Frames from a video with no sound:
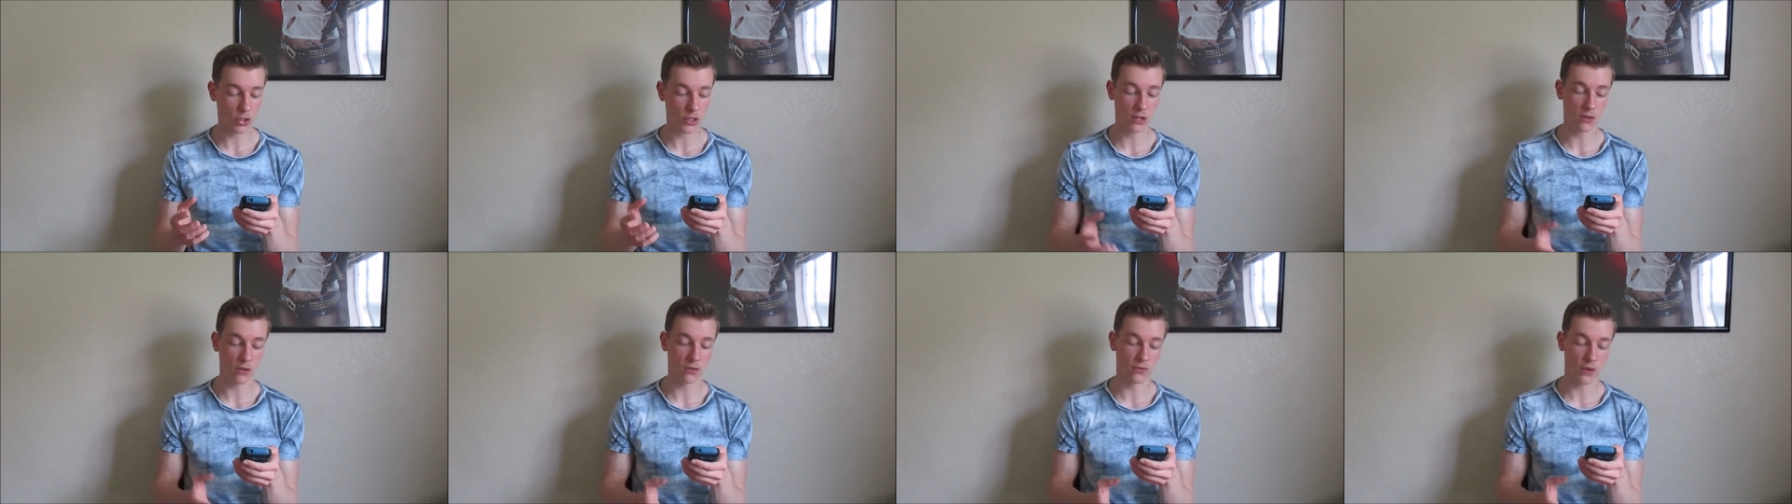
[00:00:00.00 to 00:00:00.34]

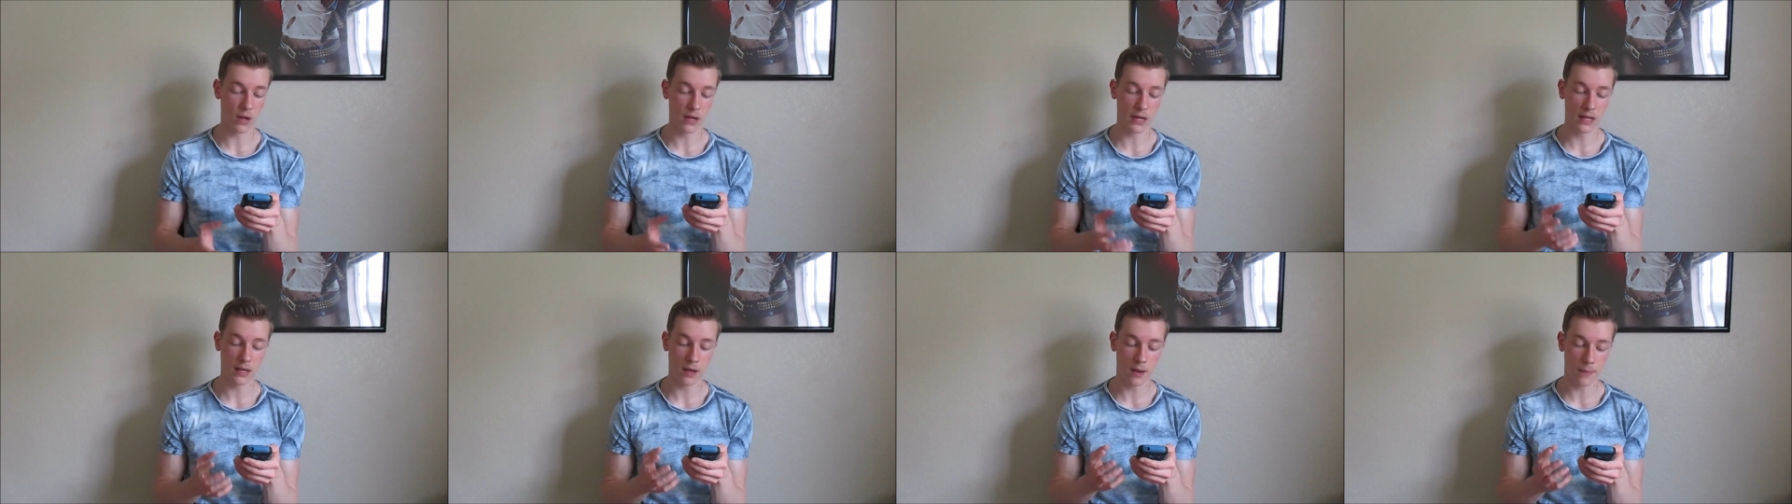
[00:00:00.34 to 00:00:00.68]
they are
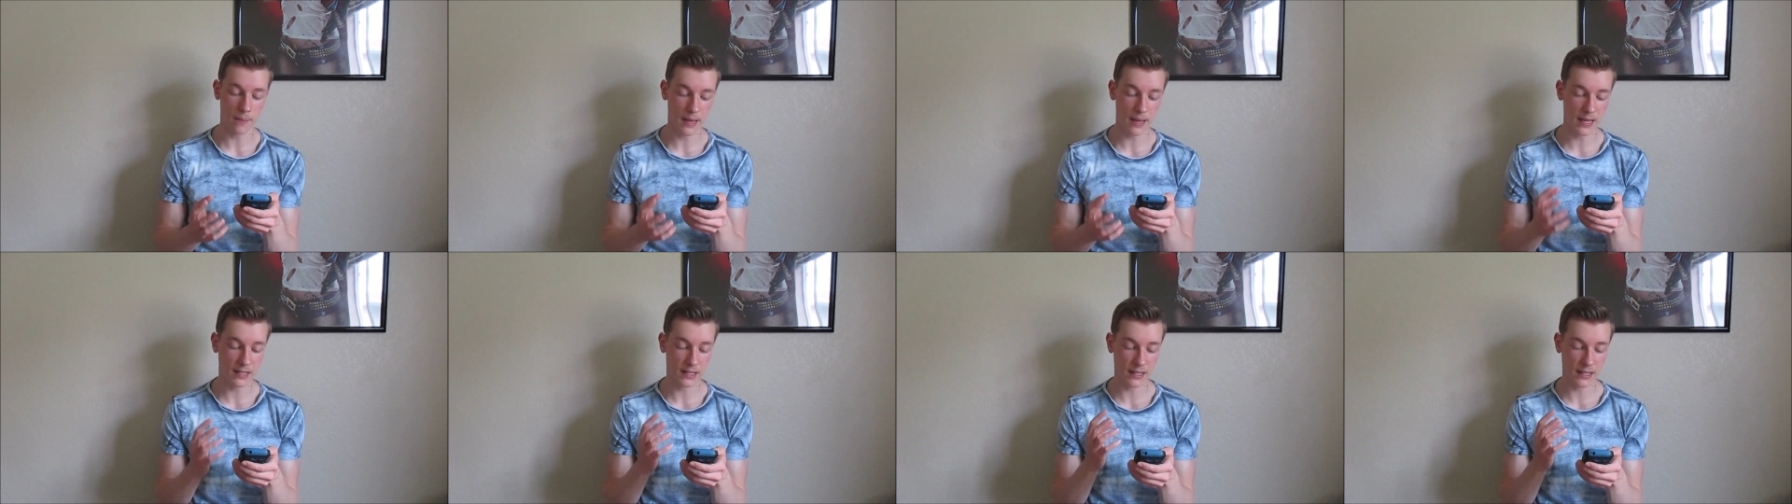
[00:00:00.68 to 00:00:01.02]
funny,
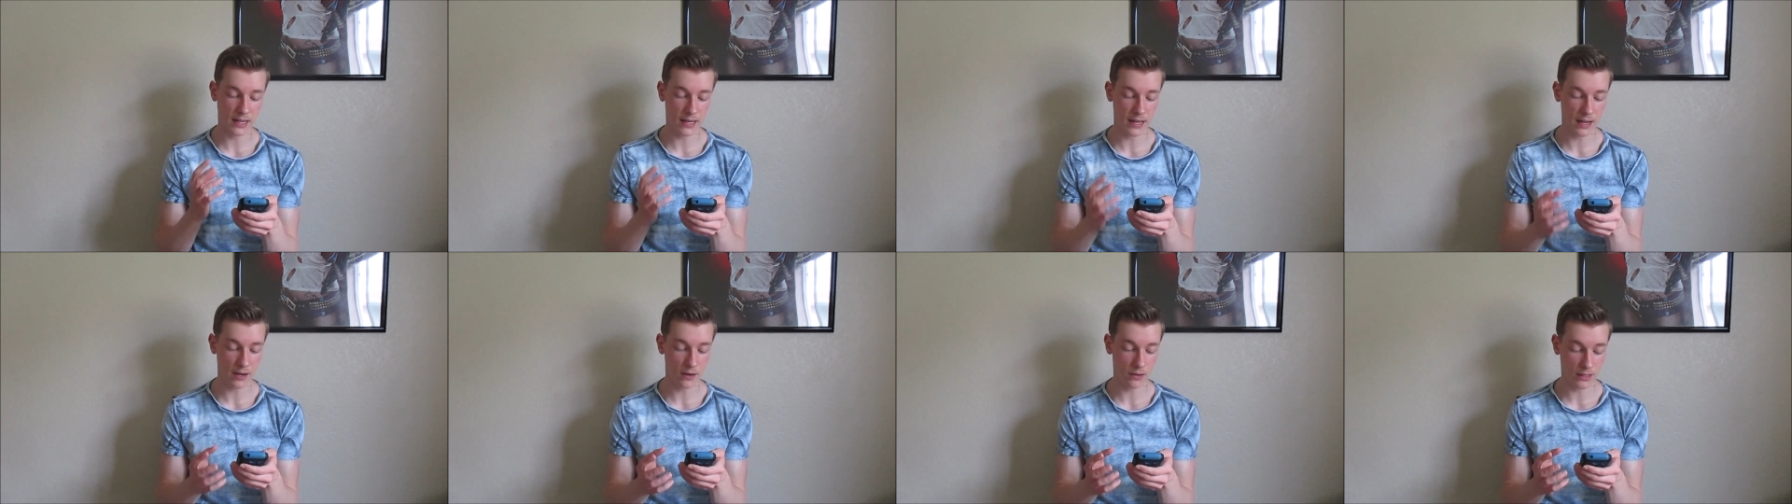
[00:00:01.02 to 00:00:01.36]
amazing,
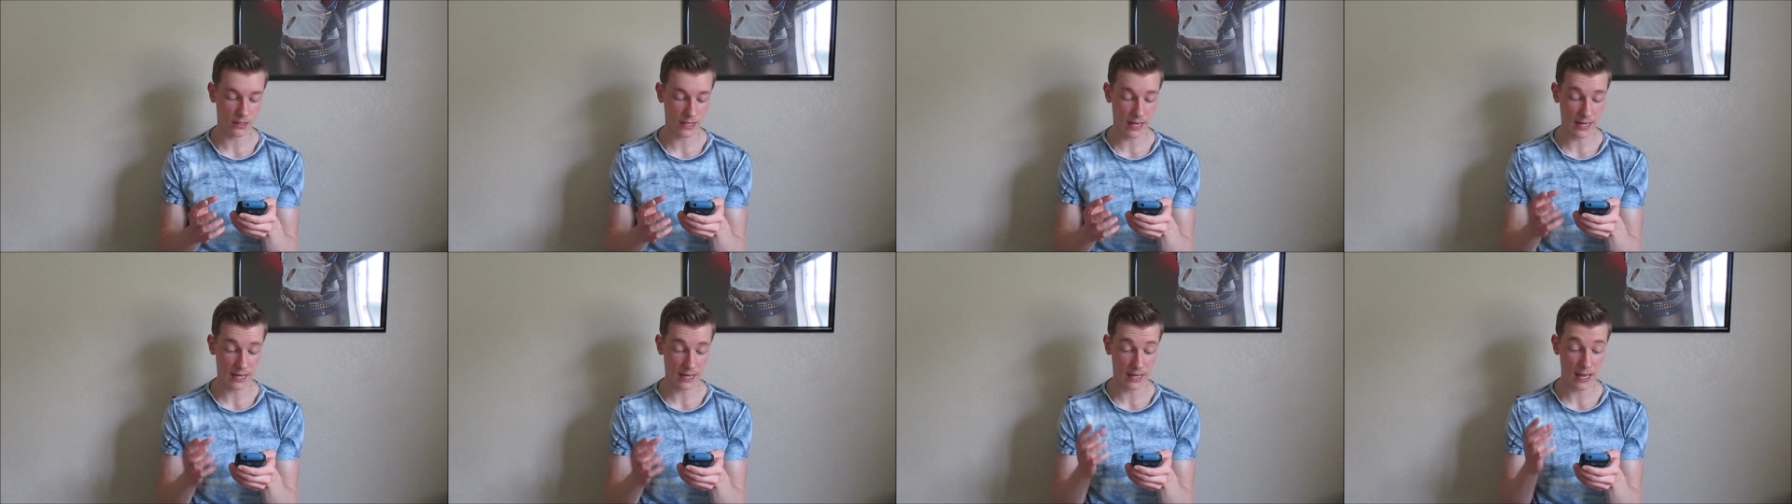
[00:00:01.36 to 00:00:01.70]
and
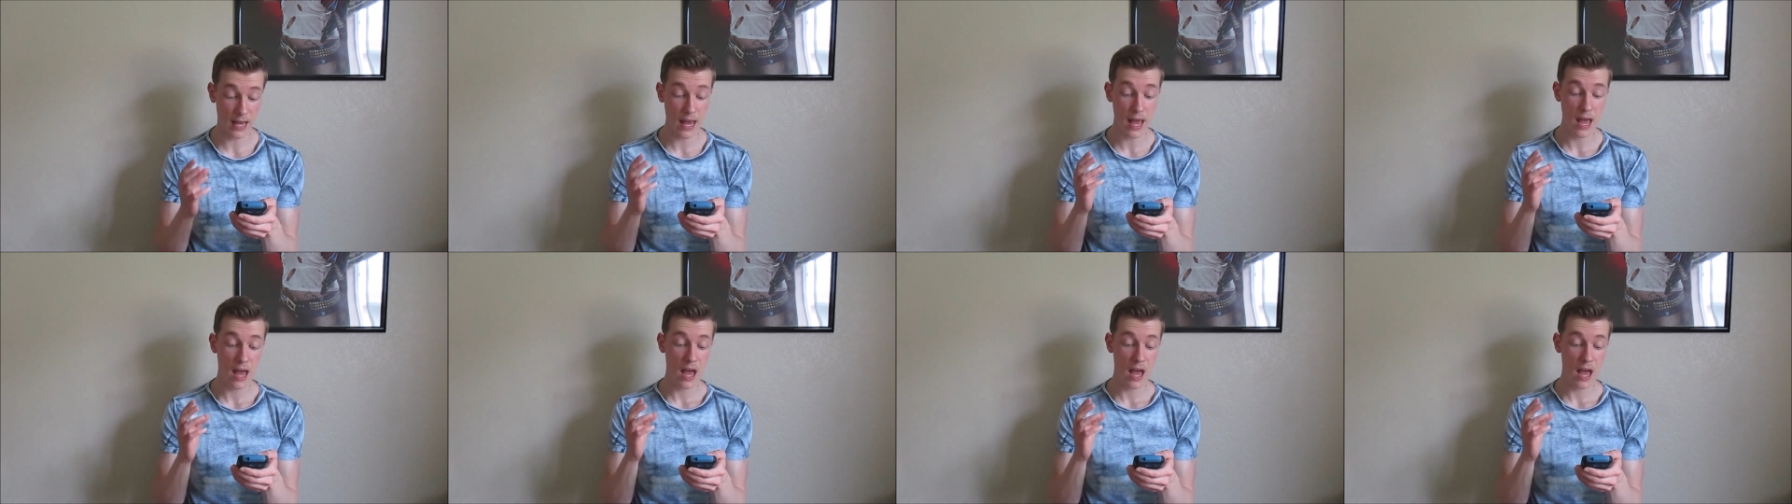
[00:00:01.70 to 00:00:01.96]
entertaining.